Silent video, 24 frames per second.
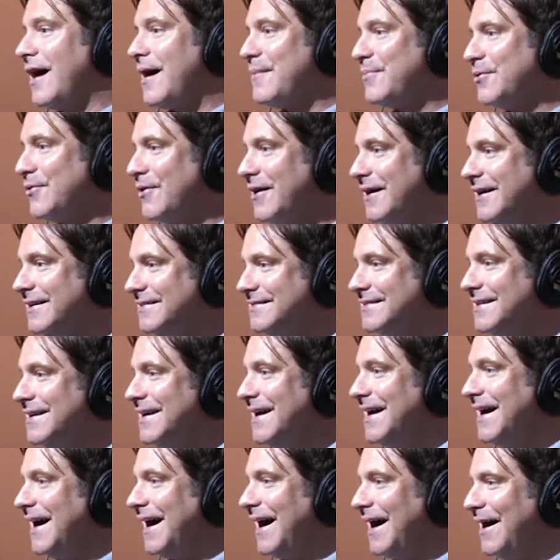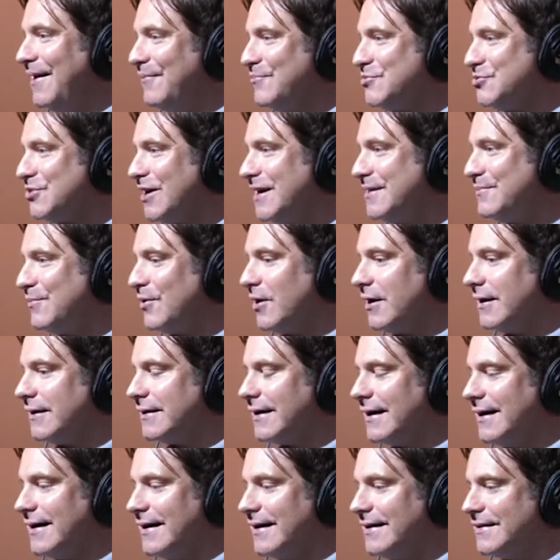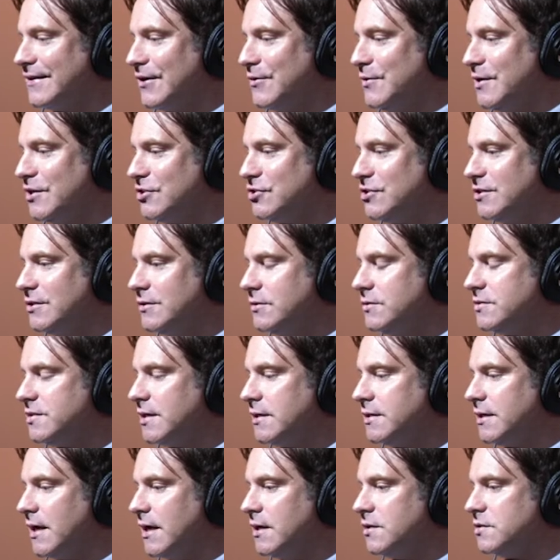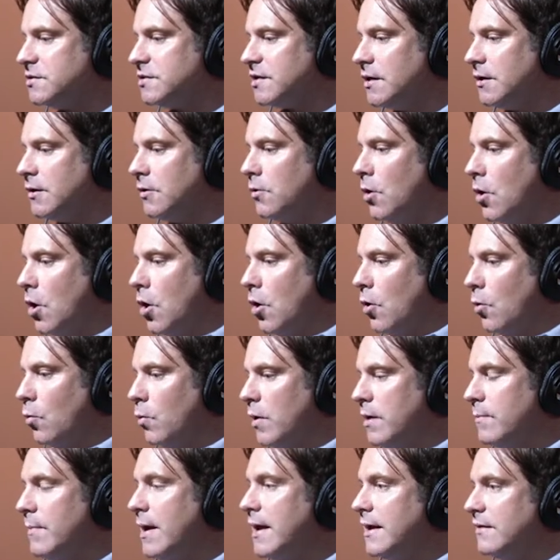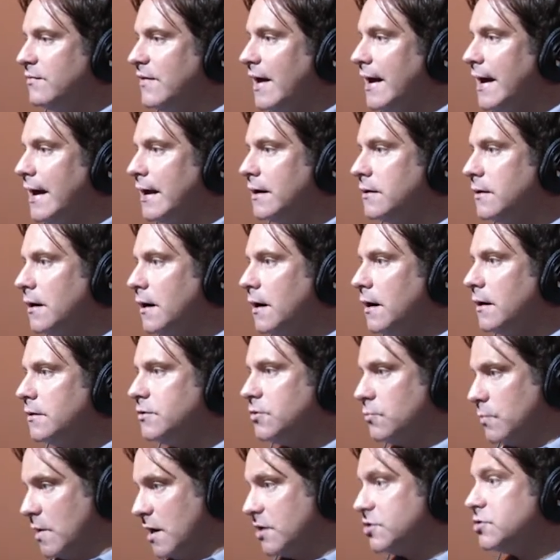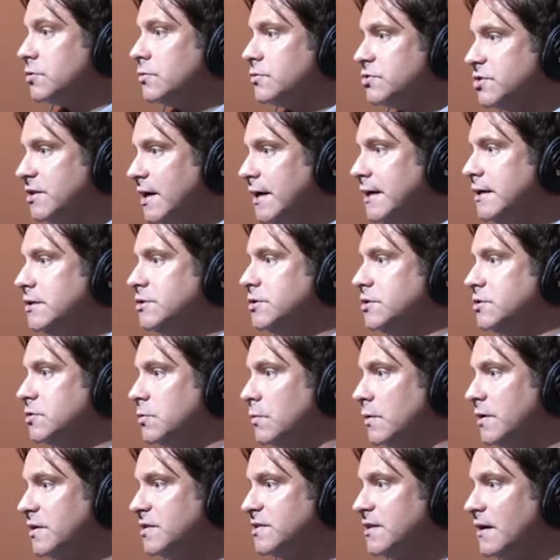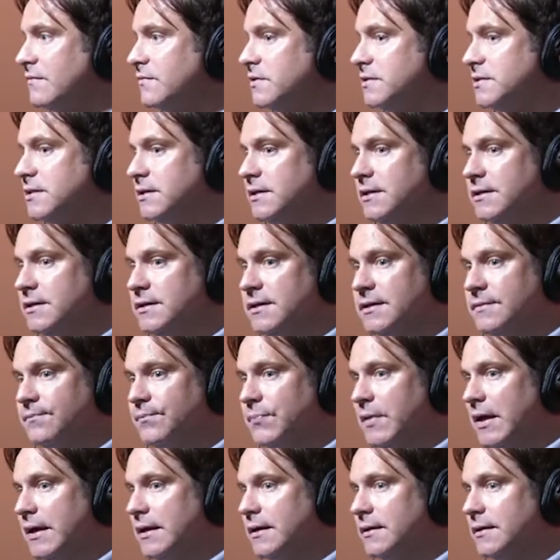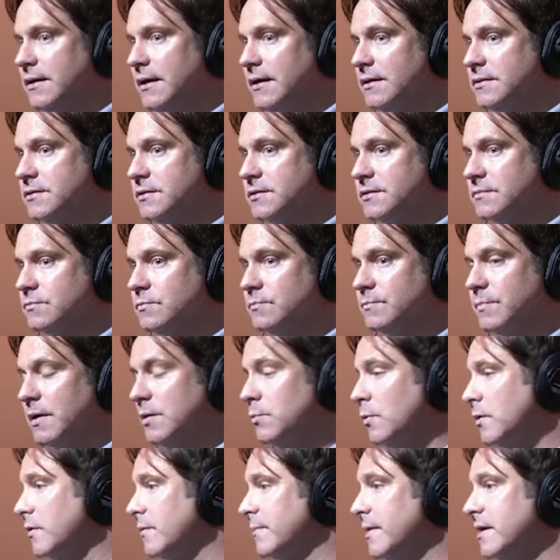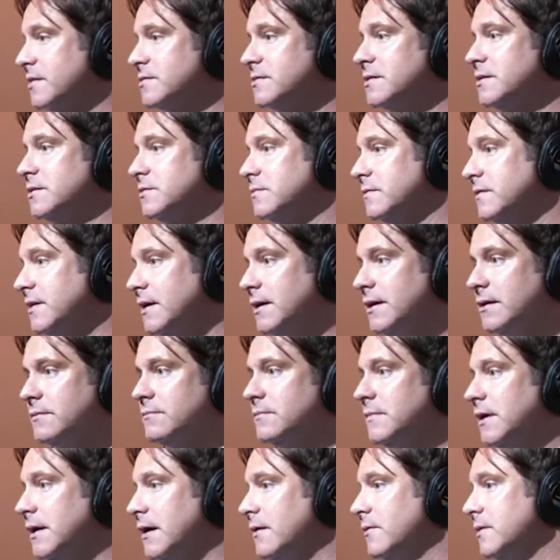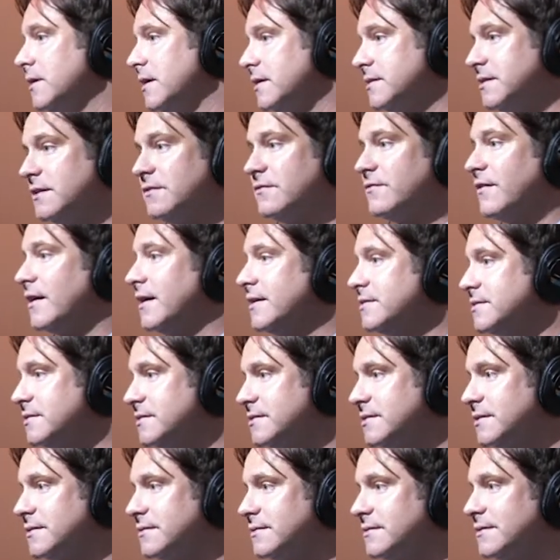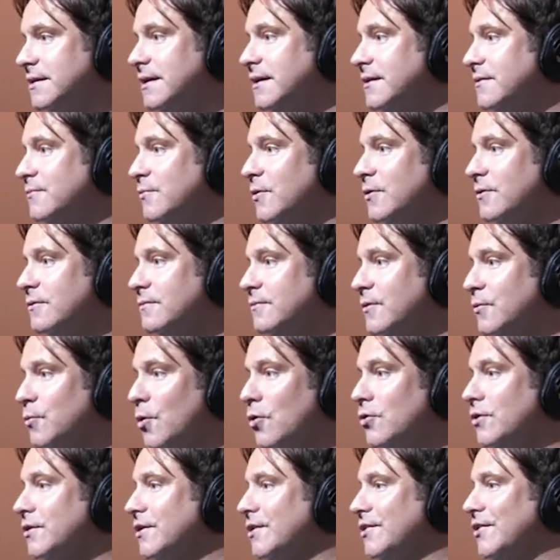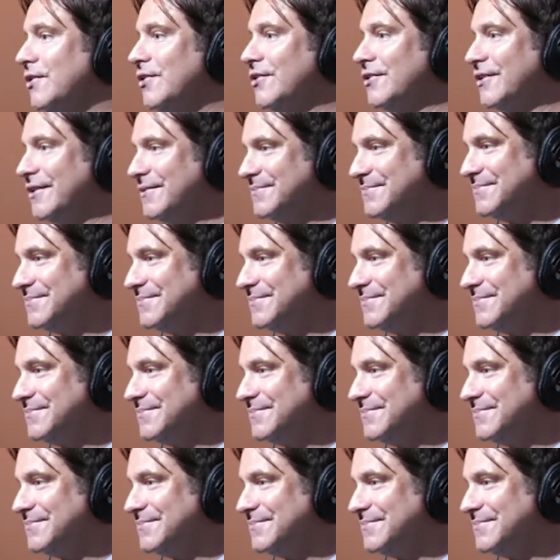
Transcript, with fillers: copyrights, um, trademark, uh, no issues. And, and so we made that uh, directional change in 2017, and, and it's been one of the best things we did. You know, it identifies us, and, you know, we're, we're rolling along.